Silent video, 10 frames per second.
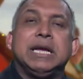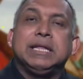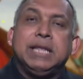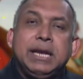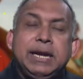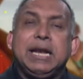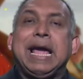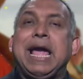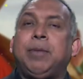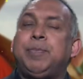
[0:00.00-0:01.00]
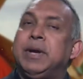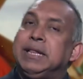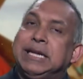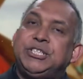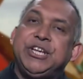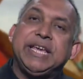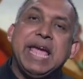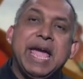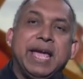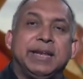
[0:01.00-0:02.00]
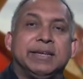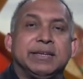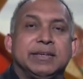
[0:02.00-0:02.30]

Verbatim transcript: the little help that she can.